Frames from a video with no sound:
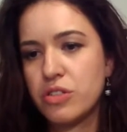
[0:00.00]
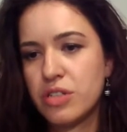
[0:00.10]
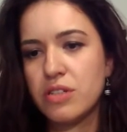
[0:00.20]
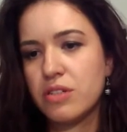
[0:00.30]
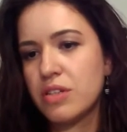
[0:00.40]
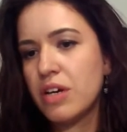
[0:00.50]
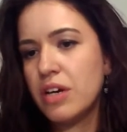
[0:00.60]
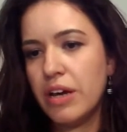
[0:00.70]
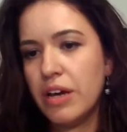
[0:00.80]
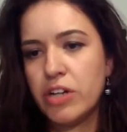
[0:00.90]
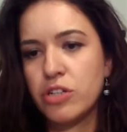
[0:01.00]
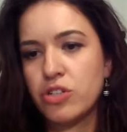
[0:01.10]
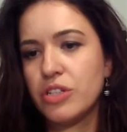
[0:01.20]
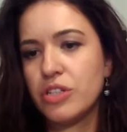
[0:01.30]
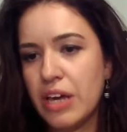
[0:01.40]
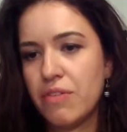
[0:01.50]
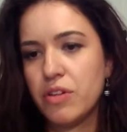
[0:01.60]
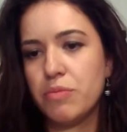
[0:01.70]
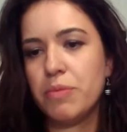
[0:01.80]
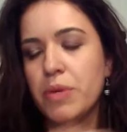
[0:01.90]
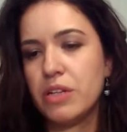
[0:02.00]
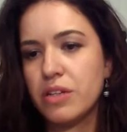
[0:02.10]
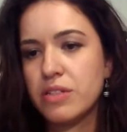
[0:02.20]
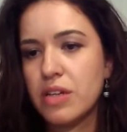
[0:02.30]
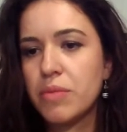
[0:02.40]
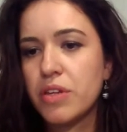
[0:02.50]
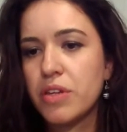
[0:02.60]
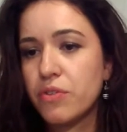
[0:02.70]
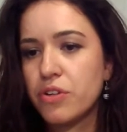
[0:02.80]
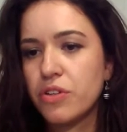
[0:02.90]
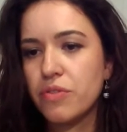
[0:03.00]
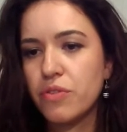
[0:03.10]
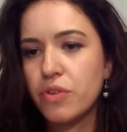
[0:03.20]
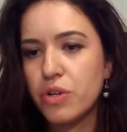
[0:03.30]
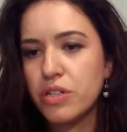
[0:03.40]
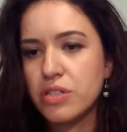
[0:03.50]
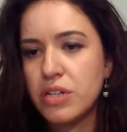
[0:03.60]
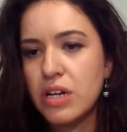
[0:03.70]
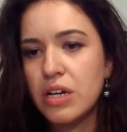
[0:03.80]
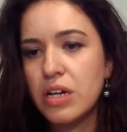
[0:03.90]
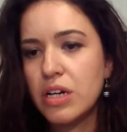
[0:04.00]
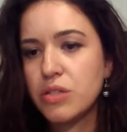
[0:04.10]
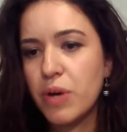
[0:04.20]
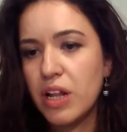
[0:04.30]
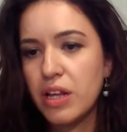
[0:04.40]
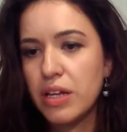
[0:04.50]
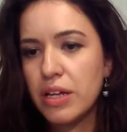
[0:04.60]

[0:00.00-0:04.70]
since eventually they will be building something for the viewers as well.